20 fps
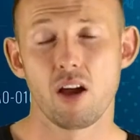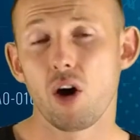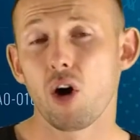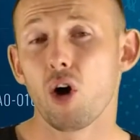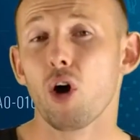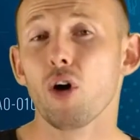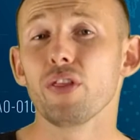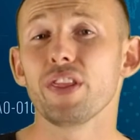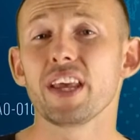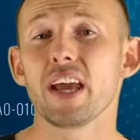
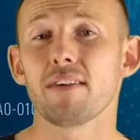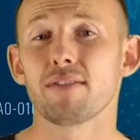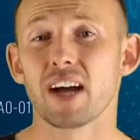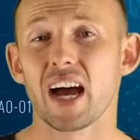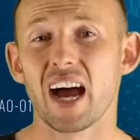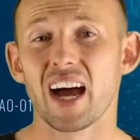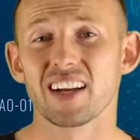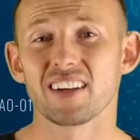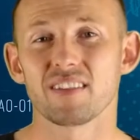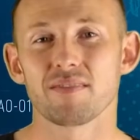On the other
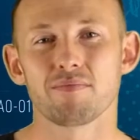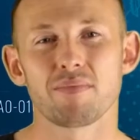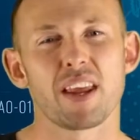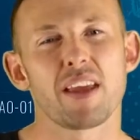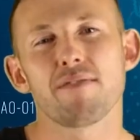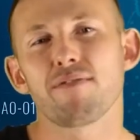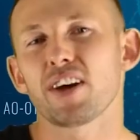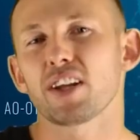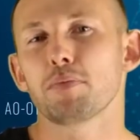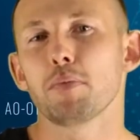hand,
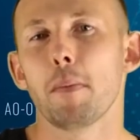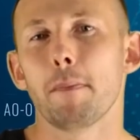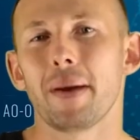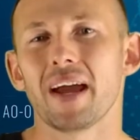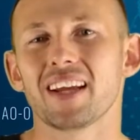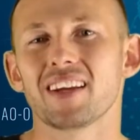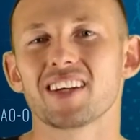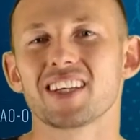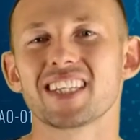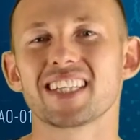investment
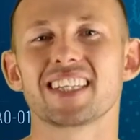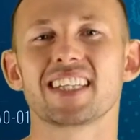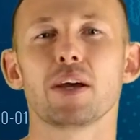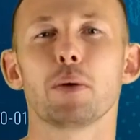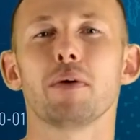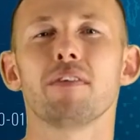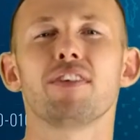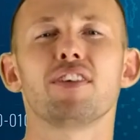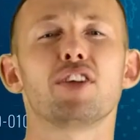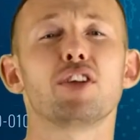bankers deal
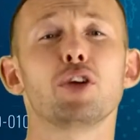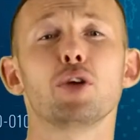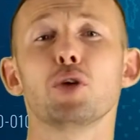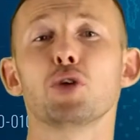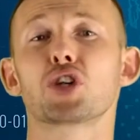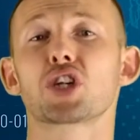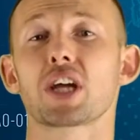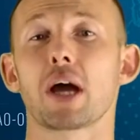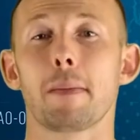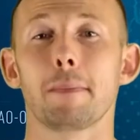with
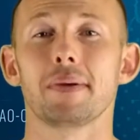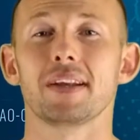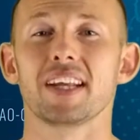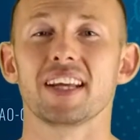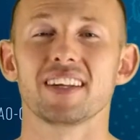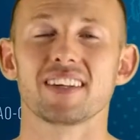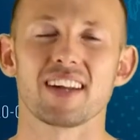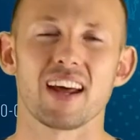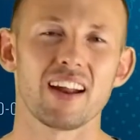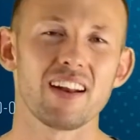huge
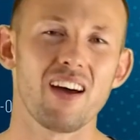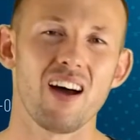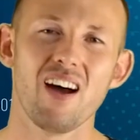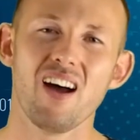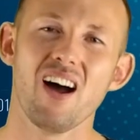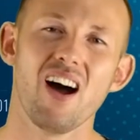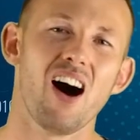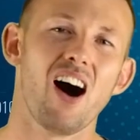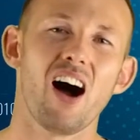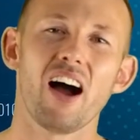companies and
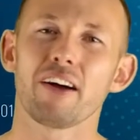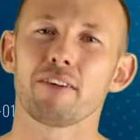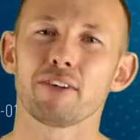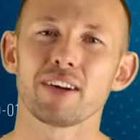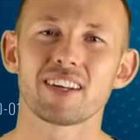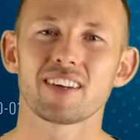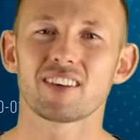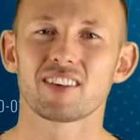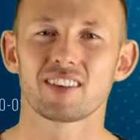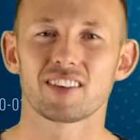
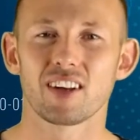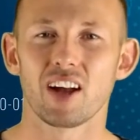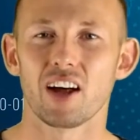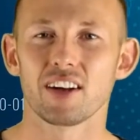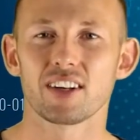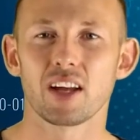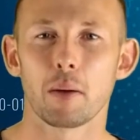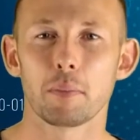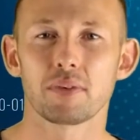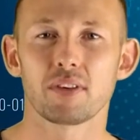high-risk
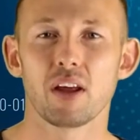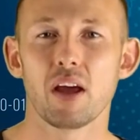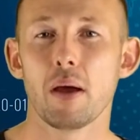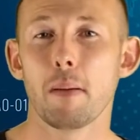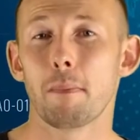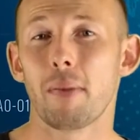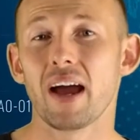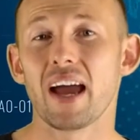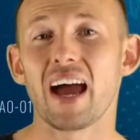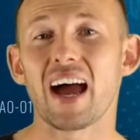startups
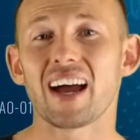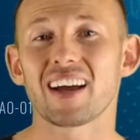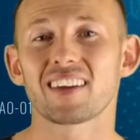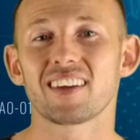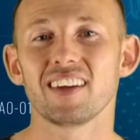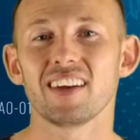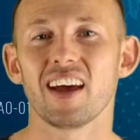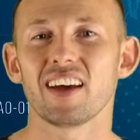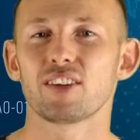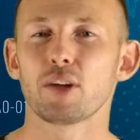by
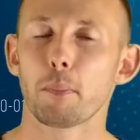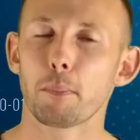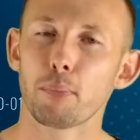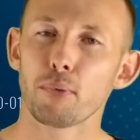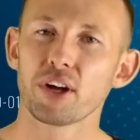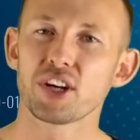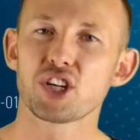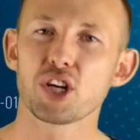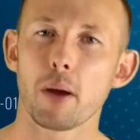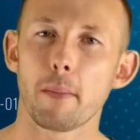acting as a
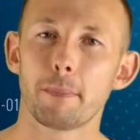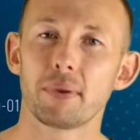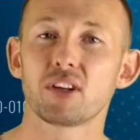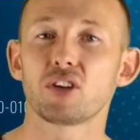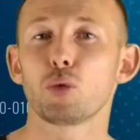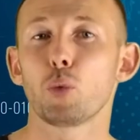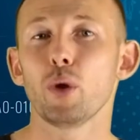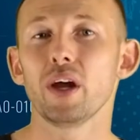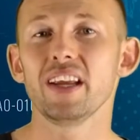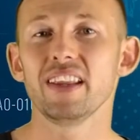bridge
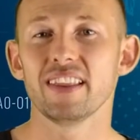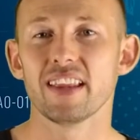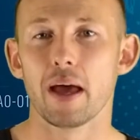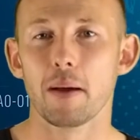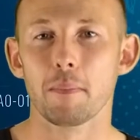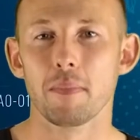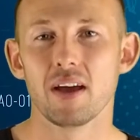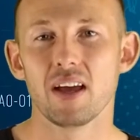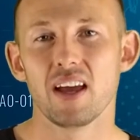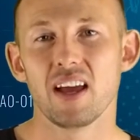between
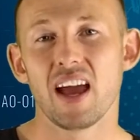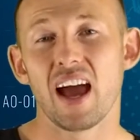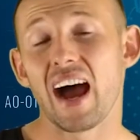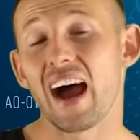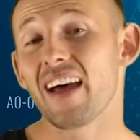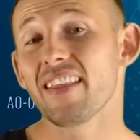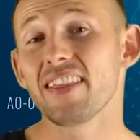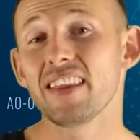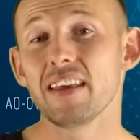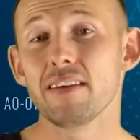them
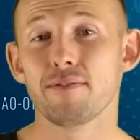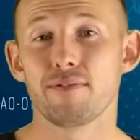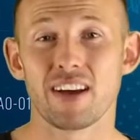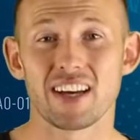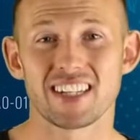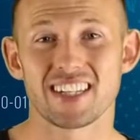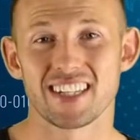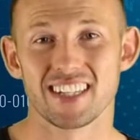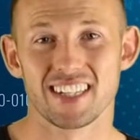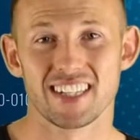and the
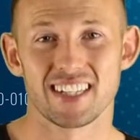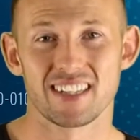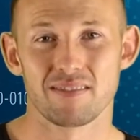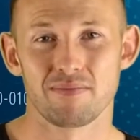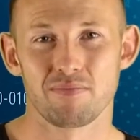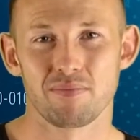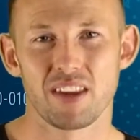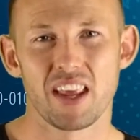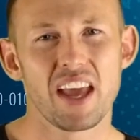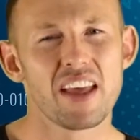investors.
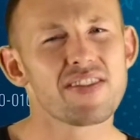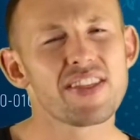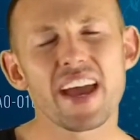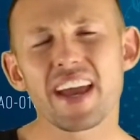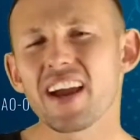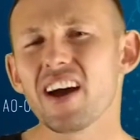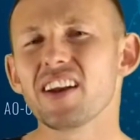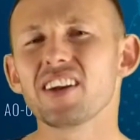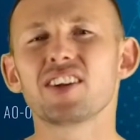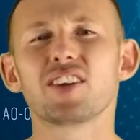
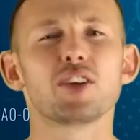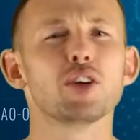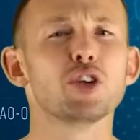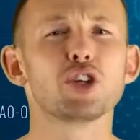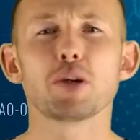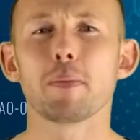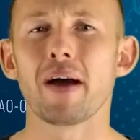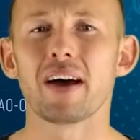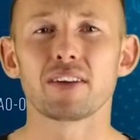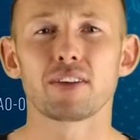They earn
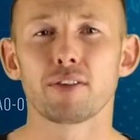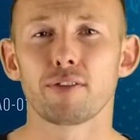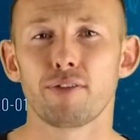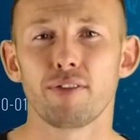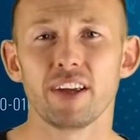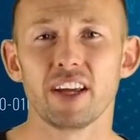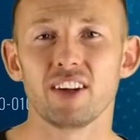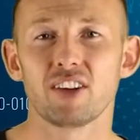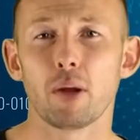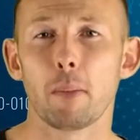huge amounts of
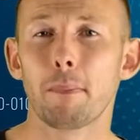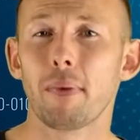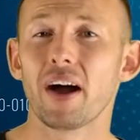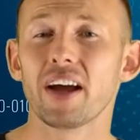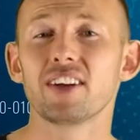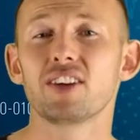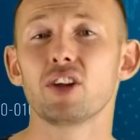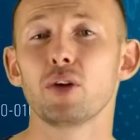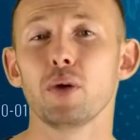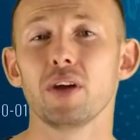fees by
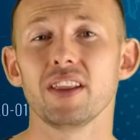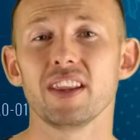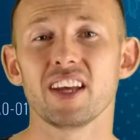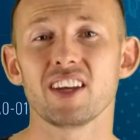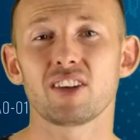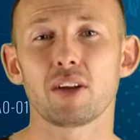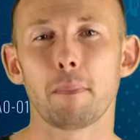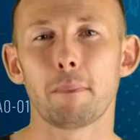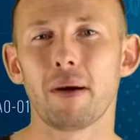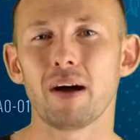doing
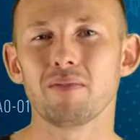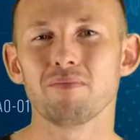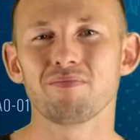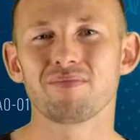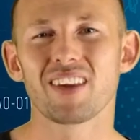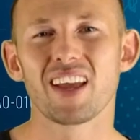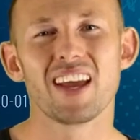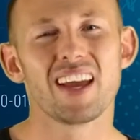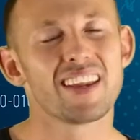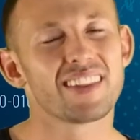this, but
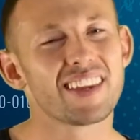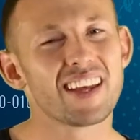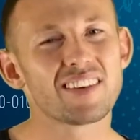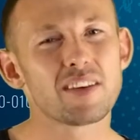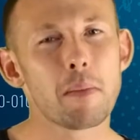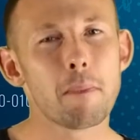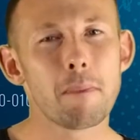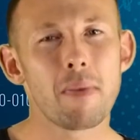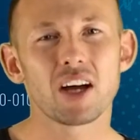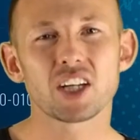there's
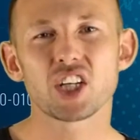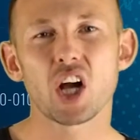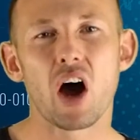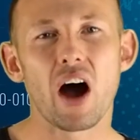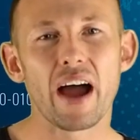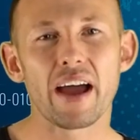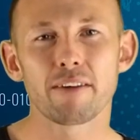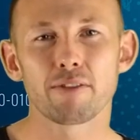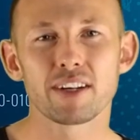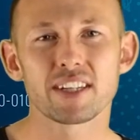a much
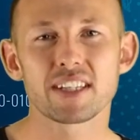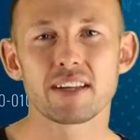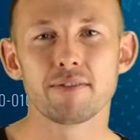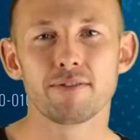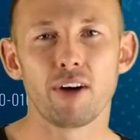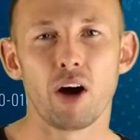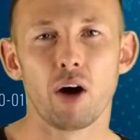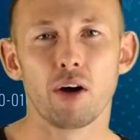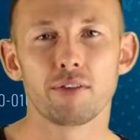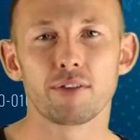higher risk
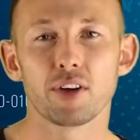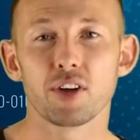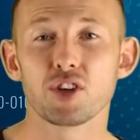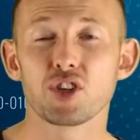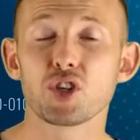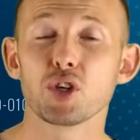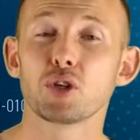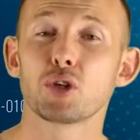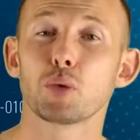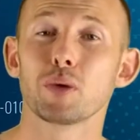involved
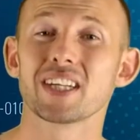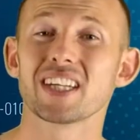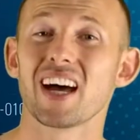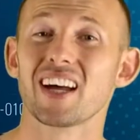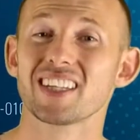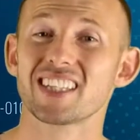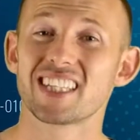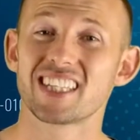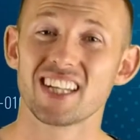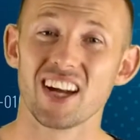due to its
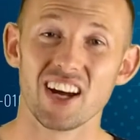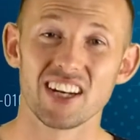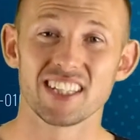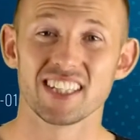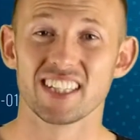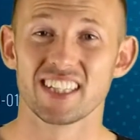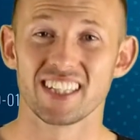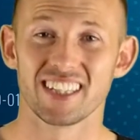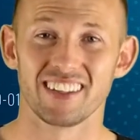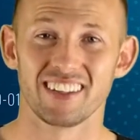
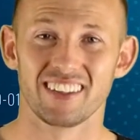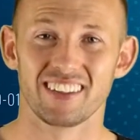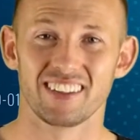uncertainty.